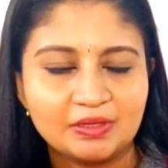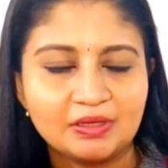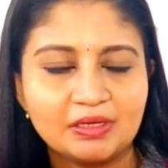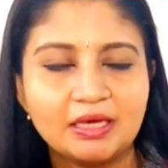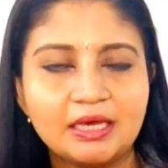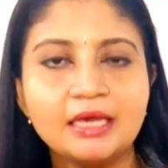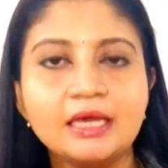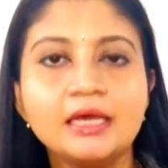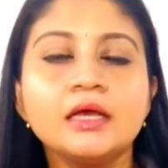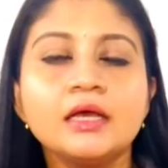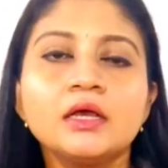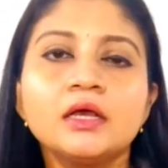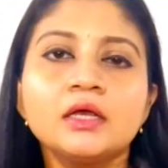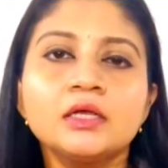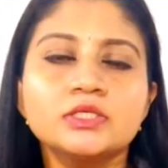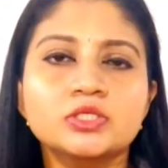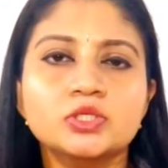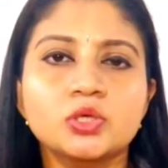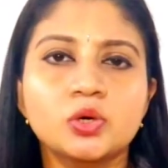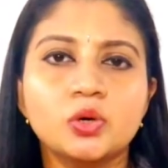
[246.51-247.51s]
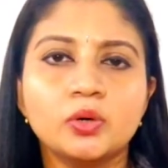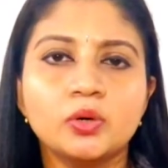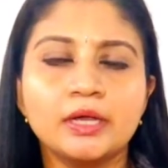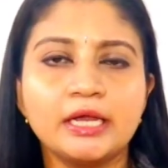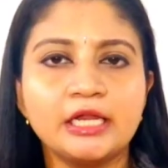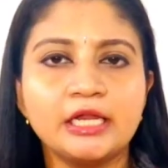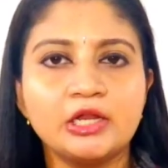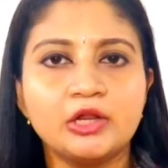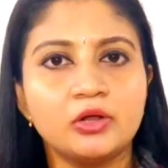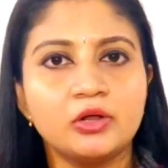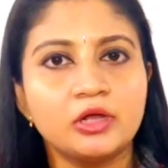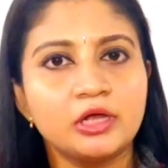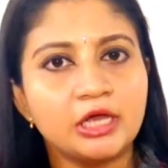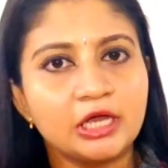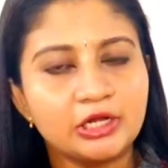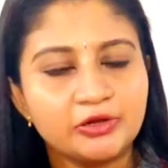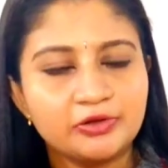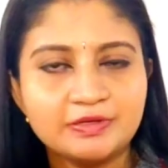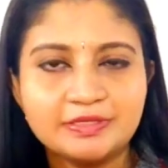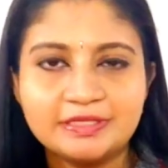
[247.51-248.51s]
Okay, so
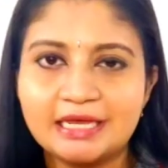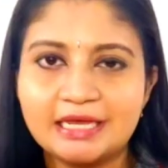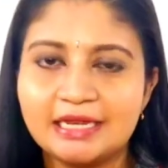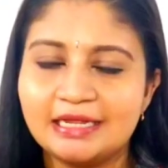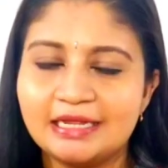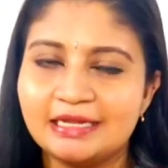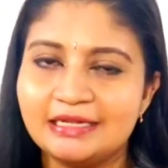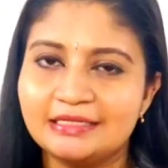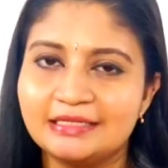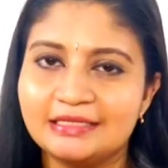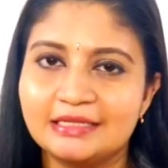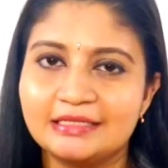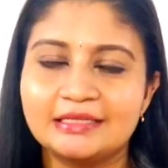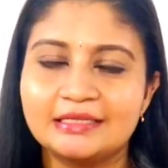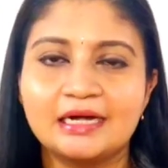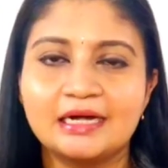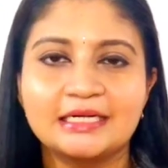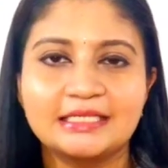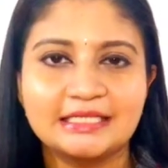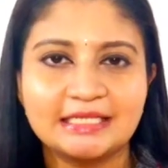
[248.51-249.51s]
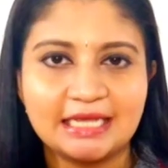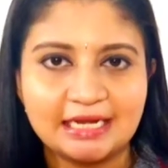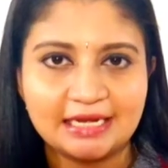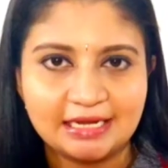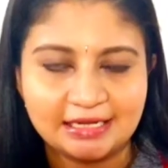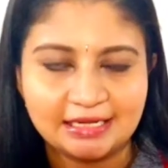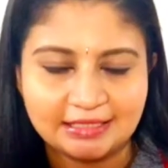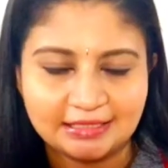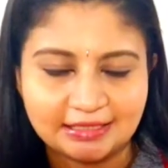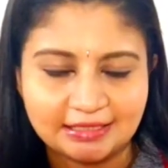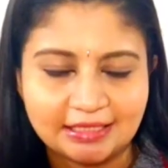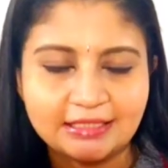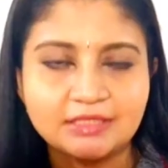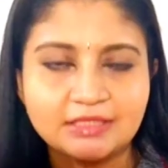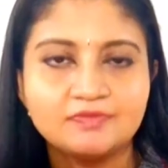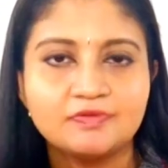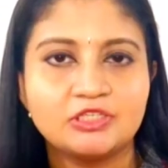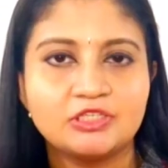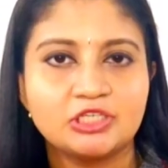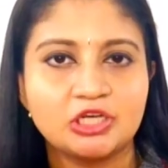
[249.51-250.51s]
interrogative sentences are
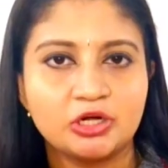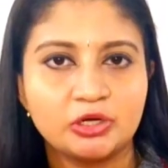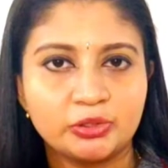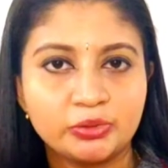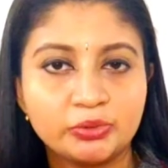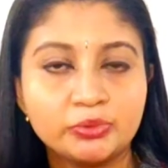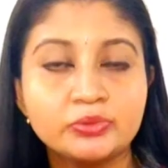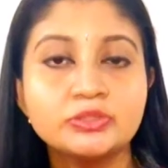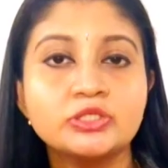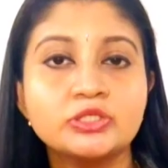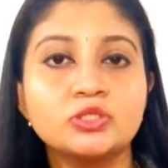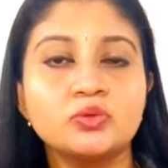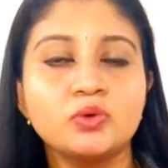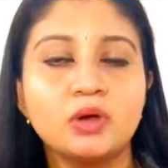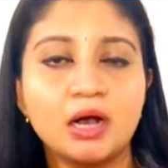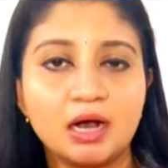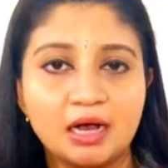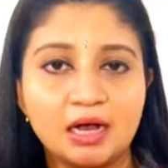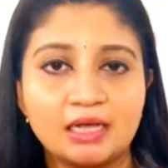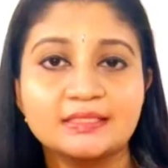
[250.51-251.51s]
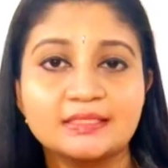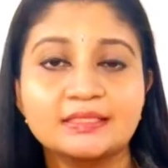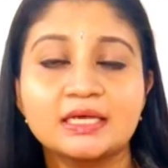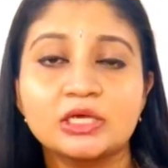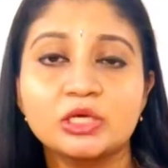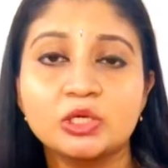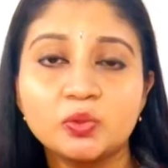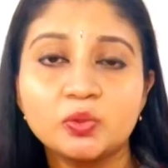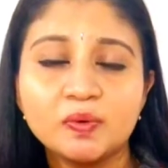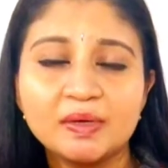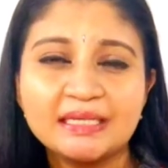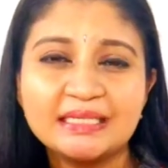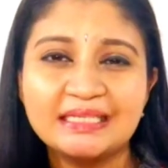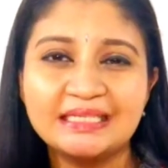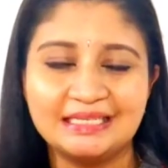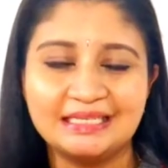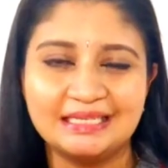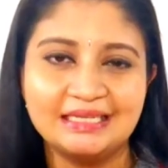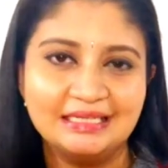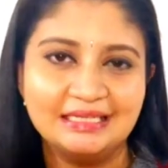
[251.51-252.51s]
sentences which are used to ask
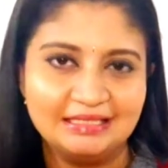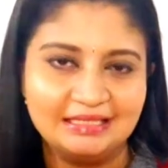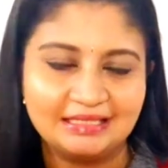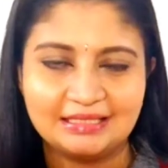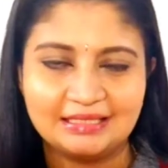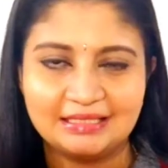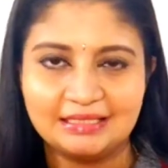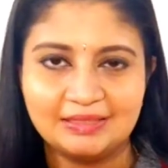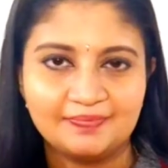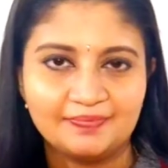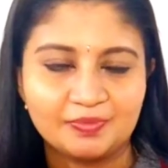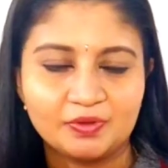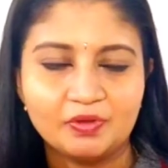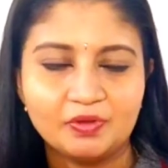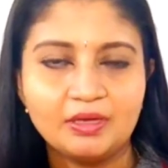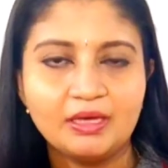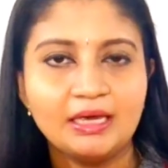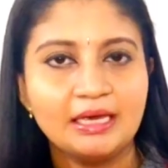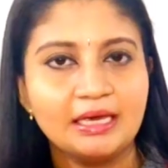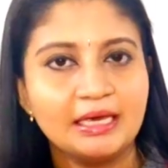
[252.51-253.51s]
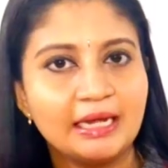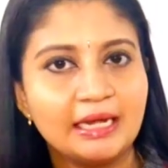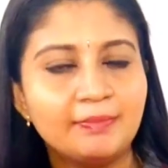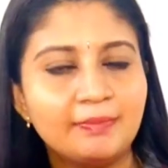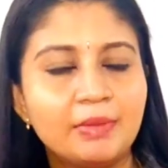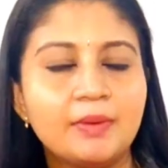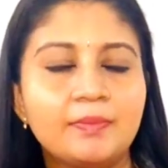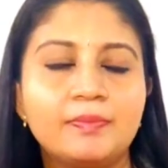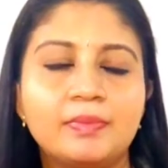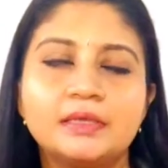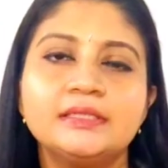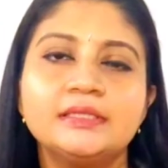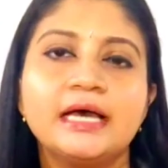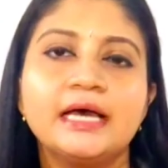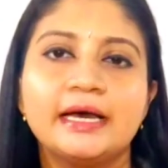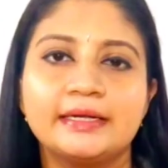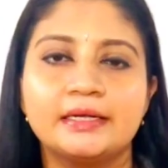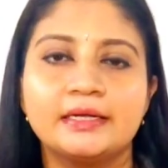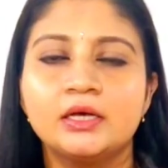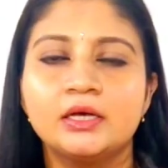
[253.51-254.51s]
questions. Okay, remember
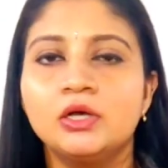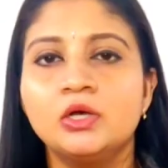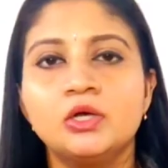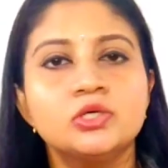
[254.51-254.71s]
that.